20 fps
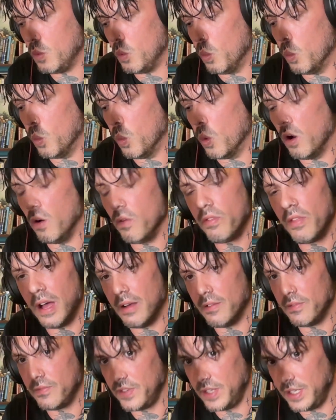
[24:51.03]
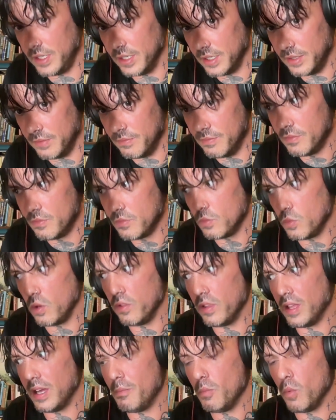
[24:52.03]
what that feeling,
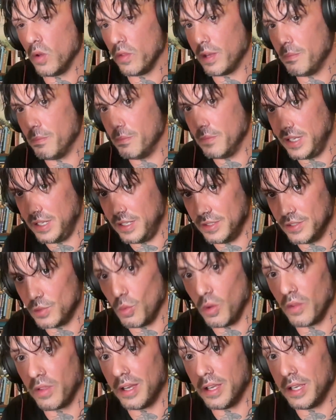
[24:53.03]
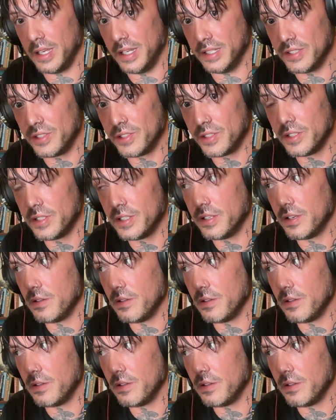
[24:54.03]
what that means, what that is.